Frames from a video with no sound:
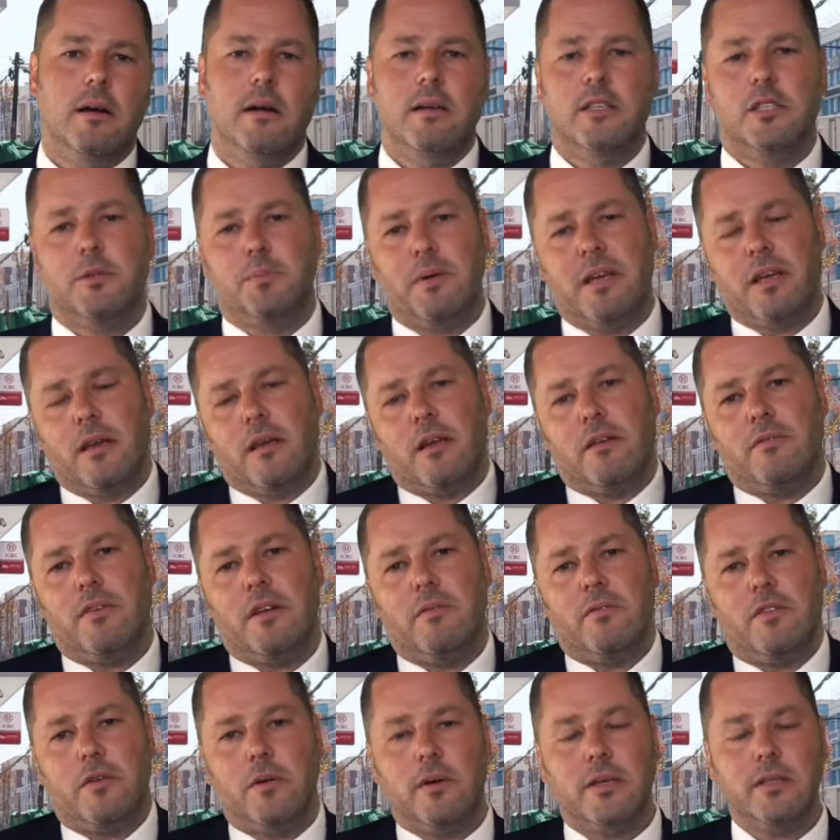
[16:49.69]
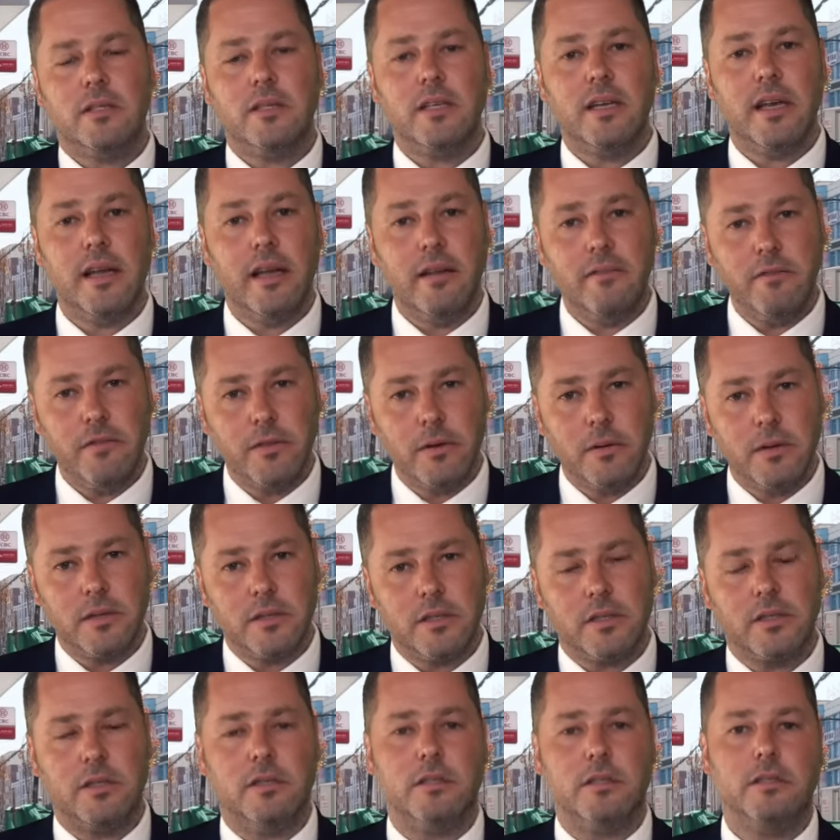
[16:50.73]
Speaking of influence,
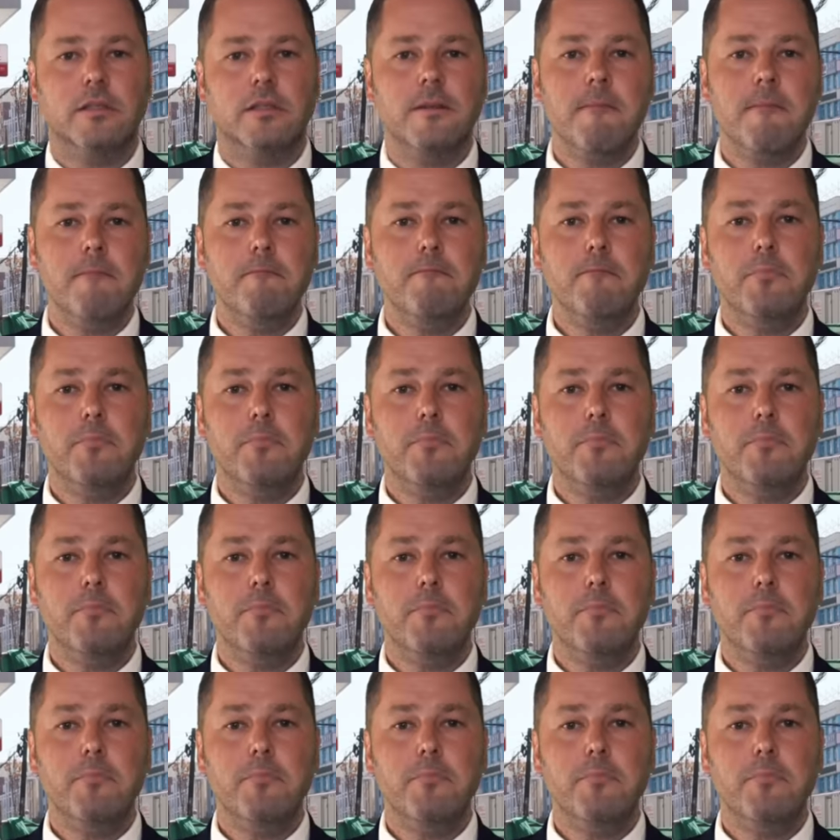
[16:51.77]
influencers.